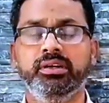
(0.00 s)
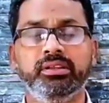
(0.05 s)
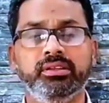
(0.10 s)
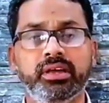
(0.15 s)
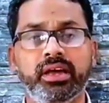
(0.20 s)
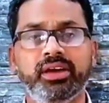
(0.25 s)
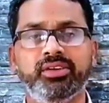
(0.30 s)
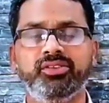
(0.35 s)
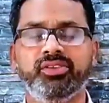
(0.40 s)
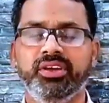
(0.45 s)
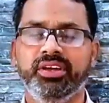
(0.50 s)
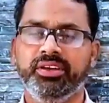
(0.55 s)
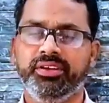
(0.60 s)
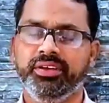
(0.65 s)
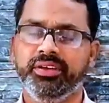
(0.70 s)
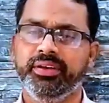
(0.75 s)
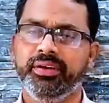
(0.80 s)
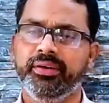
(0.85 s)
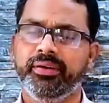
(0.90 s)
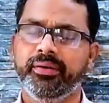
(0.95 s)
in that
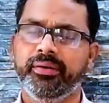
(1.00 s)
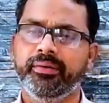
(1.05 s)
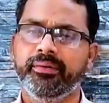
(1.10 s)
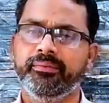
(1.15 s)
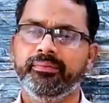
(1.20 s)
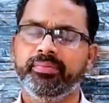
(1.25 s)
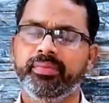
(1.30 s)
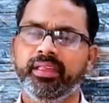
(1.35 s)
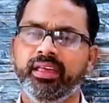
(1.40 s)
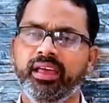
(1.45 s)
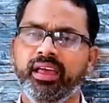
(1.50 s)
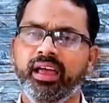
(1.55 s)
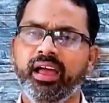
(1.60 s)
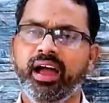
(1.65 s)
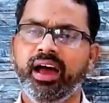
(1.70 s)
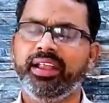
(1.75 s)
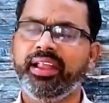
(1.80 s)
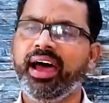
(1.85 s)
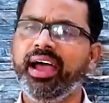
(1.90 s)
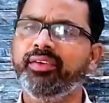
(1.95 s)
area.
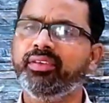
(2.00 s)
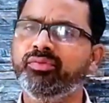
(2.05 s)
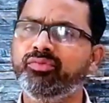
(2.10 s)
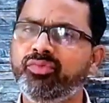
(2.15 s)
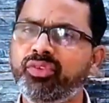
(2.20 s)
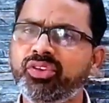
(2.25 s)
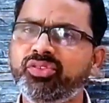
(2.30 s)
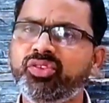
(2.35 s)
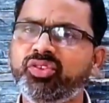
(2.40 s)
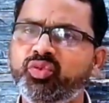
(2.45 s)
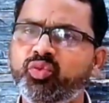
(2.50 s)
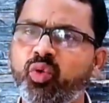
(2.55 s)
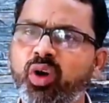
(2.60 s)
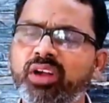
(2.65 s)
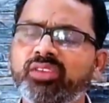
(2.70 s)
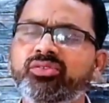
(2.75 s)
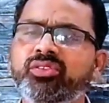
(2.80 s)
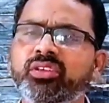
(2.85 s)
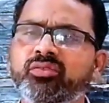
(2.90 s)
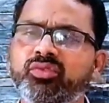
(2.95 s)
And I think this is
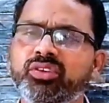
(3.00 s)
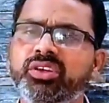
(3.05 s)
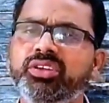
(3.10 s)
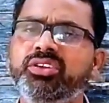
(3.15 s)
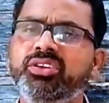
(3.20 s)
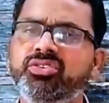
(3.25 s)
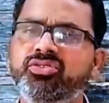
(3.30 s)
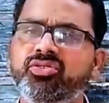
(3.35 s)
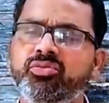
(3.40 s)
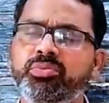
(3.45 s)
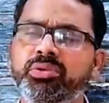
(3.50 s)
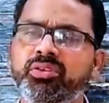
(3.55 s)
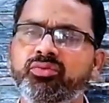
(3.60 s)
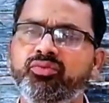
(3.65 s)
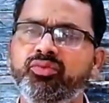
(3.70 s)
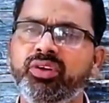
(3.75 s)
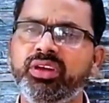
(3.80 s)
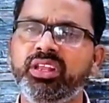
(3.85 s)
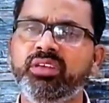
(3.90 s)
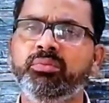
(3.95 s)
one thing we need to
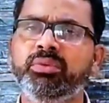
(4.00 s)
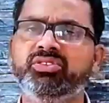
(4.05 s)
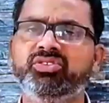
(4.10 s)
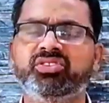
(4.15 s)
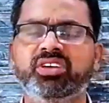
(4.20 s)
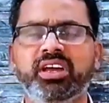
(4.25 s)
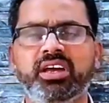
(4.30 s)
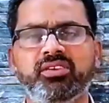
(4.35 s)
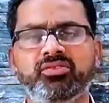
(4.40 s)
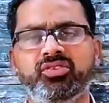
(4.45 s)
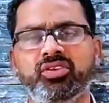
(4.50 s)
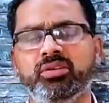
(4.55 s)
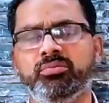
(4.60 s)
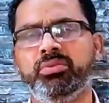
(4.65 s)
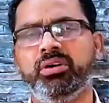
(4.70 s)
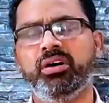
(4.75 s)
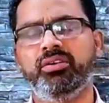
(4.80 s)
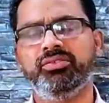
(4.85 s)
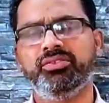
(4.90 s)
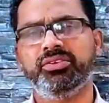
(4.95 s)
be very much careful
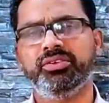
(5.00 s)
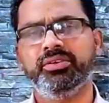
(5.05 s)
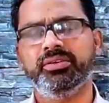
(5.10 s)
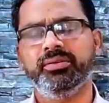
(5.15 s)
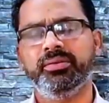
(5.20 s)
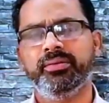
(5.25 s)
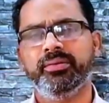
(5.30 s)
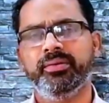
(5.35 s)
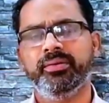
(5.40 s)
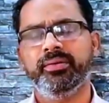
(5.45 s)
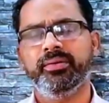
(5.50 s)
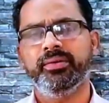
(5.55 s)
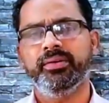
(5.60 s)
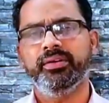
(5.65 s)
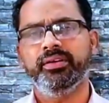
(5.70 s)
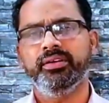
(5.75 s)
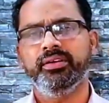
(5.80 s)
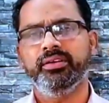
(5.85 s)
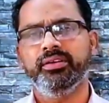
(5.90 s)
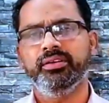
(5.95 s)
about.
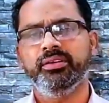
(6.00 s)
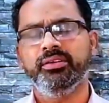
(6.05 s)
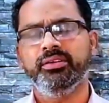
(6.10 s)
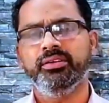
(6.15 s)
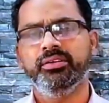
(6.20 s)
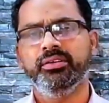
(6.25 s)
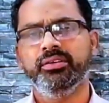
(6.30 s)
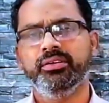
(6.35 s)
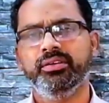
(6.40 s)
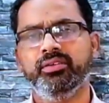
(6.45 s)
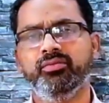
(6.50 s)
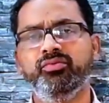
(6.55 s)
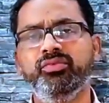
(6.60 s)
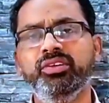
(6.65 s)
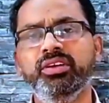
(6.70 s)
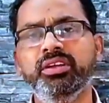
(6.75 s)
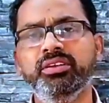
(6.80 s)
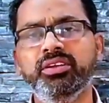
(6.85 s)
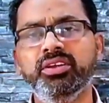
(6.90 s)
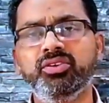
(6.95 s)

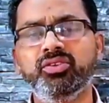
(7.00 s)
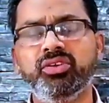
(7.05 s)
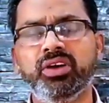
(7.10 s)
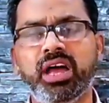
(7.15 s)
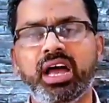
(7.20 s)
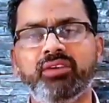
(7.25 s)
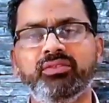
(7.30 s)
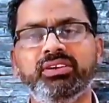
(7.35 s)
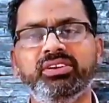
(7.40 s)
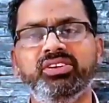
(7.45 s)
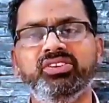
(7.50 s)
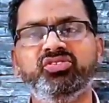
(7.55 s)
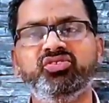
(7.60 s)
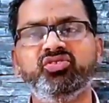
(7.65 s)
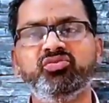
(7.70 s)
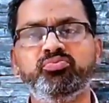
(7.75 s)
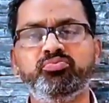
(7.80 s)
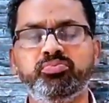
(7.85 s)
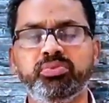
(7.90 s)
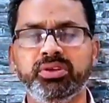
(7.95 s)
We need to have a
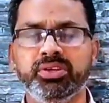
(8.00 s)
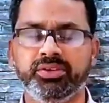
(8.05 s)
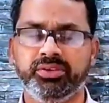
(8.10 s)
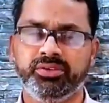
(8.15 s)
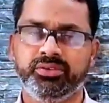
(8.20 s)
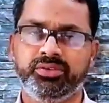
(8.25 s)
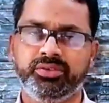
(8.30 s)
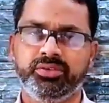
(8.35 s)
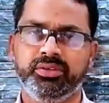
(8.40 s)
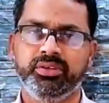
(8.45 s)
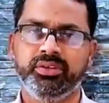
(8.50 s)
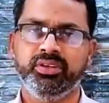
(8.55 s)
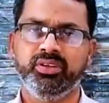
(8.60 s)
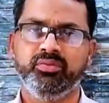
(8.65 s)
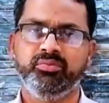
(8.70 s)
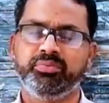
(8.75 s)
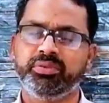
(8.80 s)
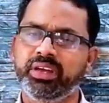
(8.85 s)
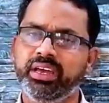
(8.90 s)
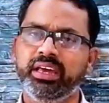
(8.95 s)
disciplined
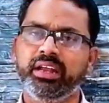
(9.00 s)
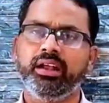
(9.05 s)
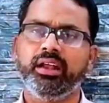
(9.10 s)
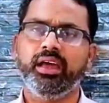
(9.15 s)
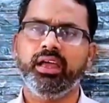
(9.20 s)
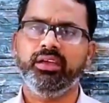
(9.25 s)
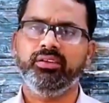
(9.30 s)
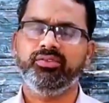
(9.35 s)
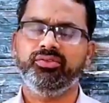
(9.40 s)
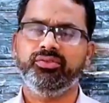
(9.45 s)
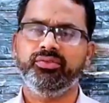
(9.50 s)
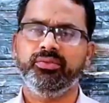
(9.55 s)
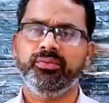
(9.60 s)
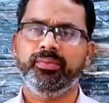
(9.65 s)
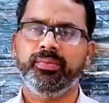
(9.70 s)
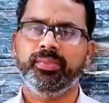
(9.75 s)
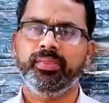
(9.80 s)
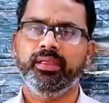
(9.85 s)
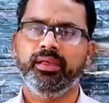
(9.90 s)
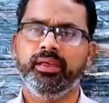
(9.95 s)
prayer life,
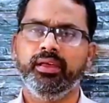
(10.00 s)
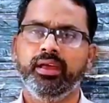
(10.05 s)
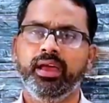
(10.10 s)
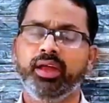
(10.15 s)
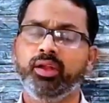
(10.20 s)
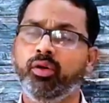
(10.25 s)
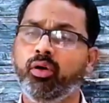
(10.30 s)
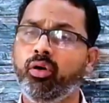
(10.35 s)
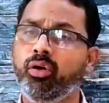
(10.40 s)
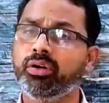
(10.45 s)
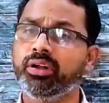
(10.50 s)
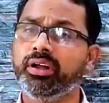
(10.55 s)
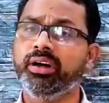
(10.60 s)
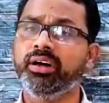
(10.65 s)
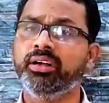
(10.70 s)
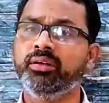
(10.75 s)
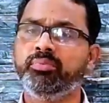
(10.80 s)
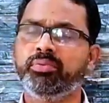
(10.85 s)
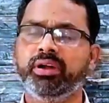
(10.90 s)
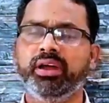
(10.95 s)
an
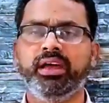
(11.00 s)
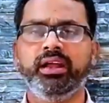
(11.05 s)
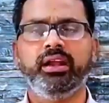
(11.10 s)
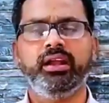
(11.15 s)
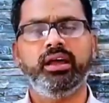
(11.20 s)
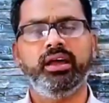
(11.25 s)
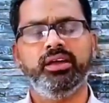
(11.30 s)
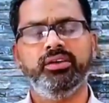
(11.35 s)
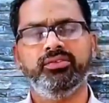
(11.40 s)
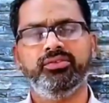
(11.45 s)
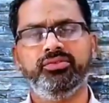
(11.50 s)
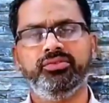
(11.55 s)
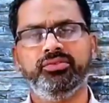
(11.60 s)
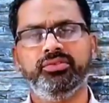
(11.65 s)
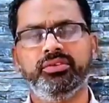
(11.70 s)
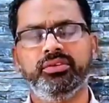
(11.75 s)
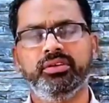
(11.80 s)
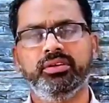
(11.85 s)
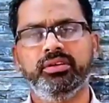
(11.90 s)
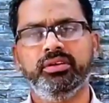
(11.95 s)
ordered prayer life.
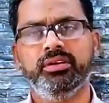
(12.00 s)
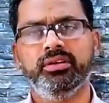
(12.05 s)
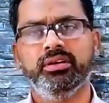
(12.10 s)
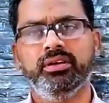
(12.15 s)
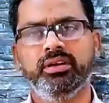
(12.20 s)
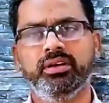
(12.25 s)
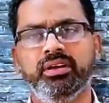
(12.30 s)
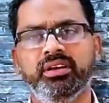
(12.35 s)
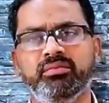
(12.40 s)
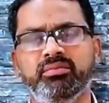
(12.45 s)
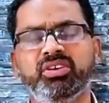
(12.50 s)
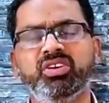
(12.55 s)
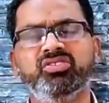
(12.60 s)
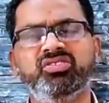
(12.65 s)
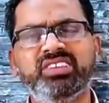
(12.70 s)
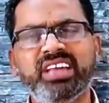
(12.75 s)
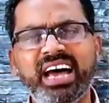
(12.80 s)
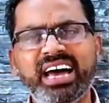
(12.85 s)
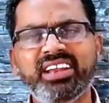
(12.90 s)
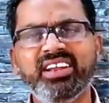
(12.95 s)

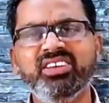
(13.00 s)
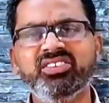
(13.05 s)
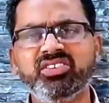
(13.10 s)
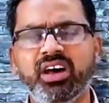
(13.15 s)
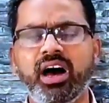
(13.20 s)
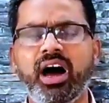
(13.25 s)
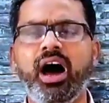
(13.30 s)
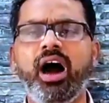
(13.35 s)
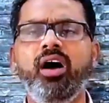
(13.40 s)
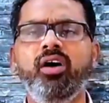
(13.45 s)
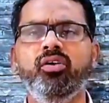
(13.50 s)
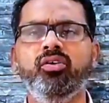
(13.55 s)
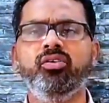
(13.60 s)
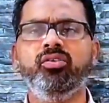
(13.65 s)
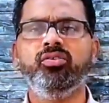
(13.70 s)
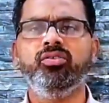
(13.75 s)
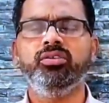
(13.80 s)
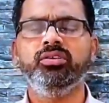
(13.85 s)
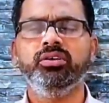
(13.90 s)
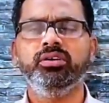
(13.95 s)
Because that is
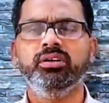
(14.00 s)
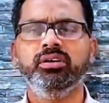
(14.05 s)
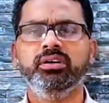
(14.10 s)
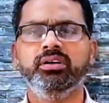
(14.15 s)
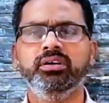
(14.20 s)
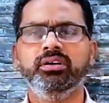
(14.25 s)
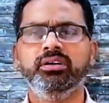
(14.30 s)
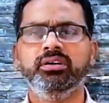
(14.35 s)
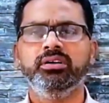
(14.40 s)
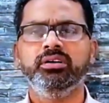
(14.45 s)
how